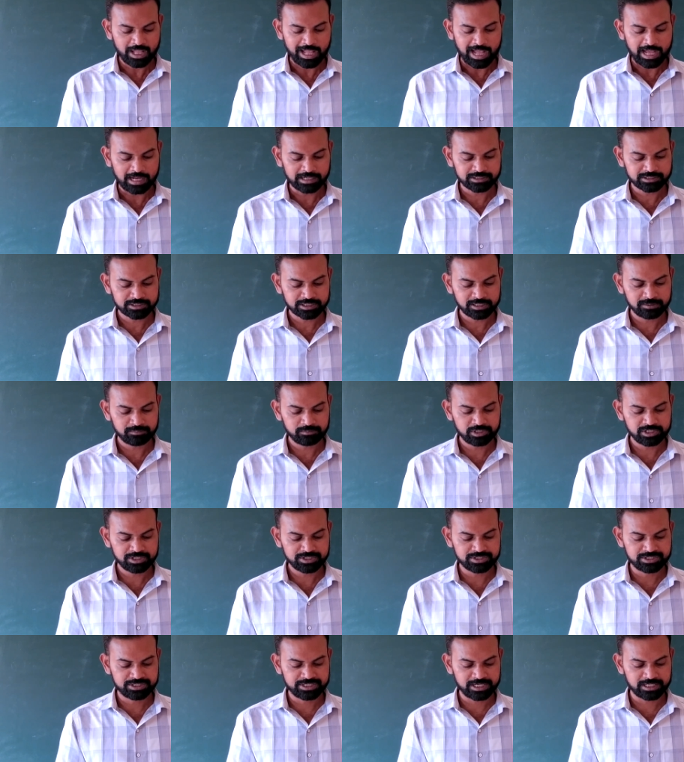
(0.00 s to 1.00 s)

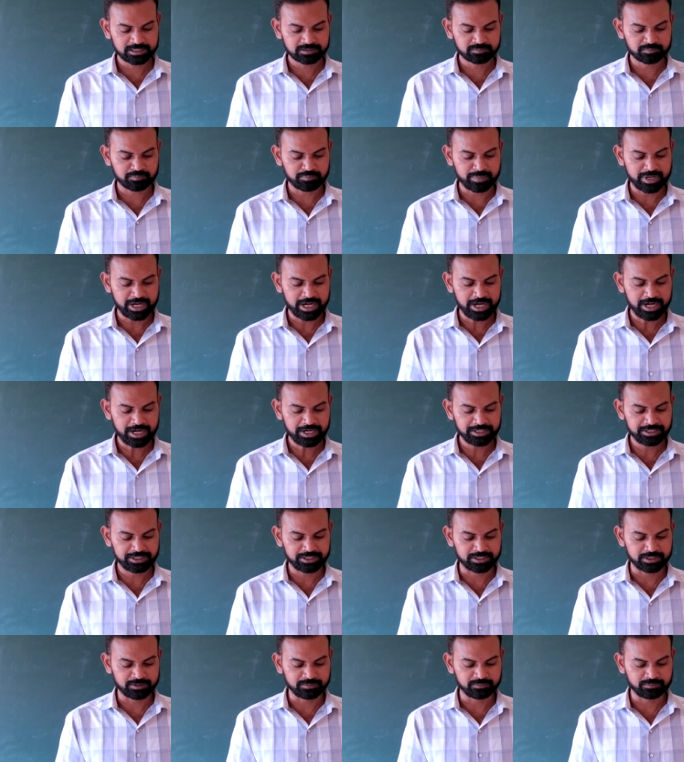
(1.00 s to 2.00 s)
untimely death made
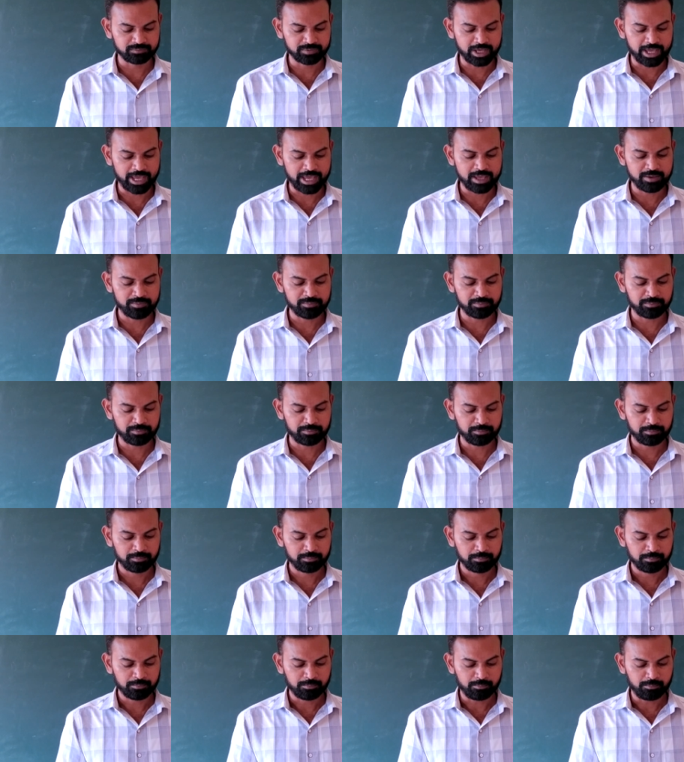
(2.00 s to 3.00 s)
him a
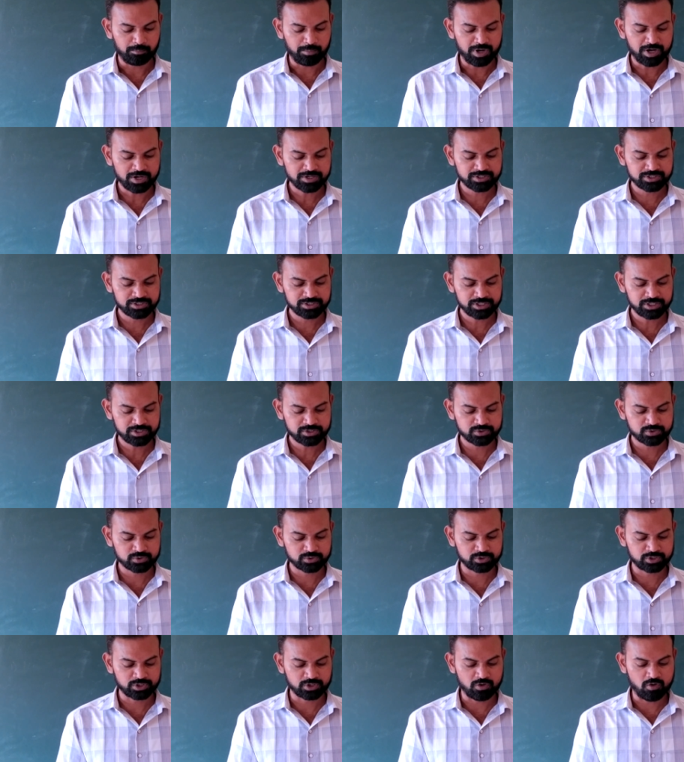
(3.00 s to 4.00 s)
martyr to
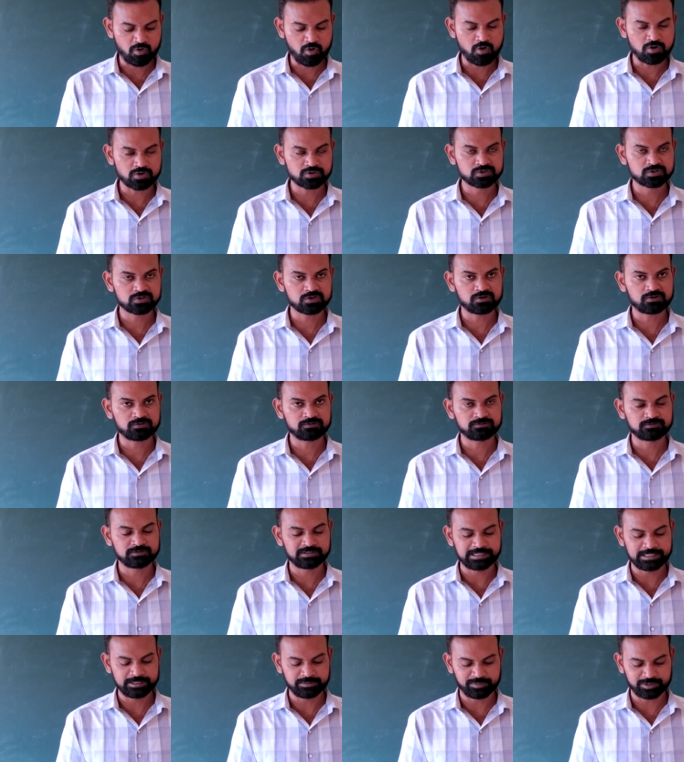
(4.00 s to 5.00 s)
the cause
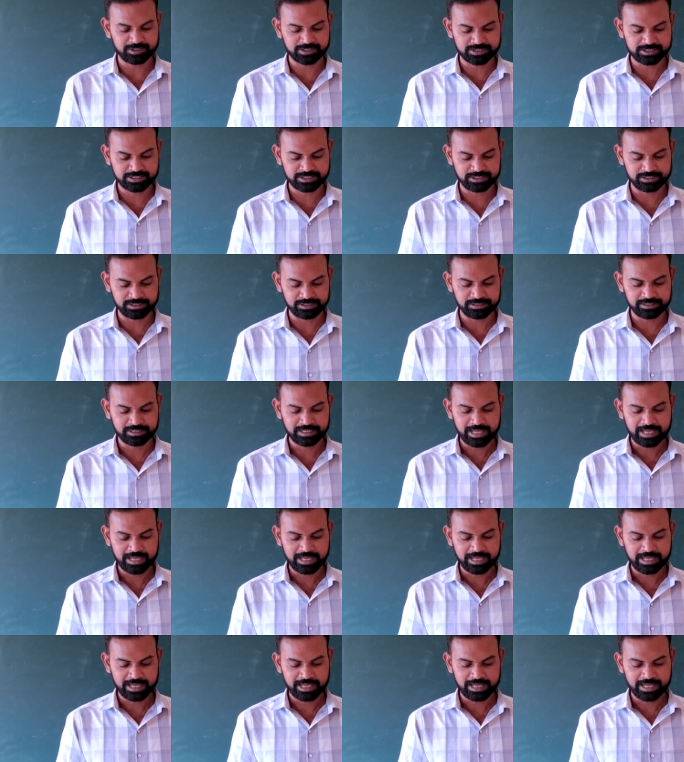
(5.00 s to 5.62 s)
of liberty,